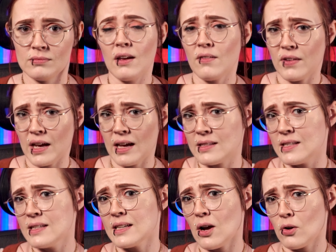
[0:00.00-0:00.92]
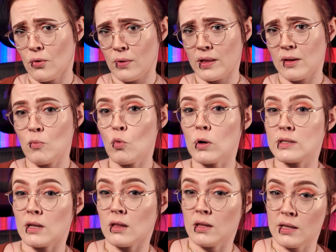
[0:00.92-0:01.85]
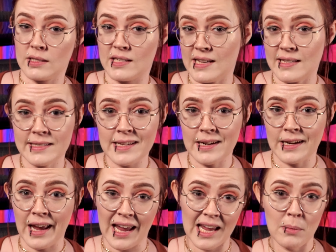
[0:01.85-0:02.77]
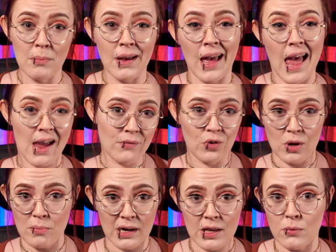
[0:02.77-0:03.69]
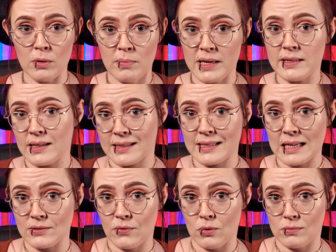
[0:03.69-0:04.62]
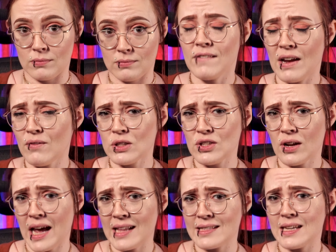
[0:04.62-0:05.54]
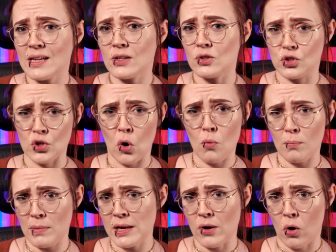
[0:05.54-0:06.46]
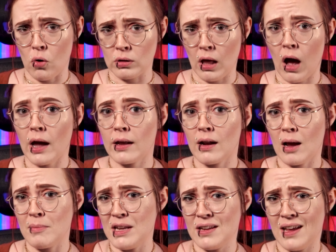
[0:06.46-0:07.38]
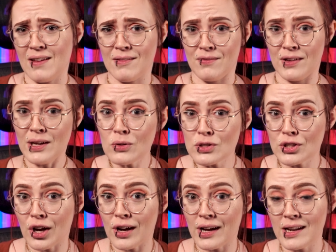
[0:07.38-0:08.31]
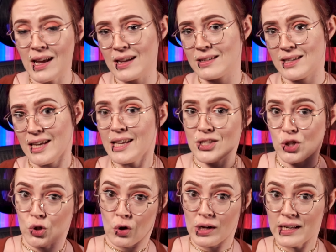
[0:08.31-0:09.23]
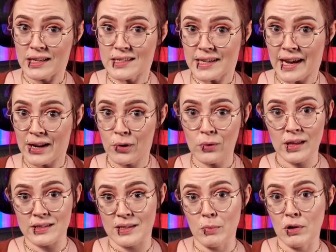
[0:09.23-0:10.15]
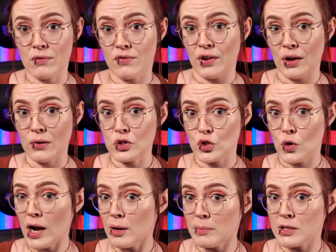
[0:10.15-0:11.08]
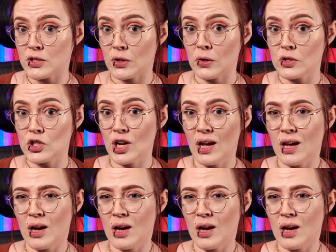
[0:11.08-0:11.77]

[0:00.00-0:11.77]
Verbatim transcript: If Etsy's algorithm was this easy to game, everybody would be successful. Favorites on Etsy don't mean a whole lot. I mean, it feels good and it's a good indicator that someone found your item in search,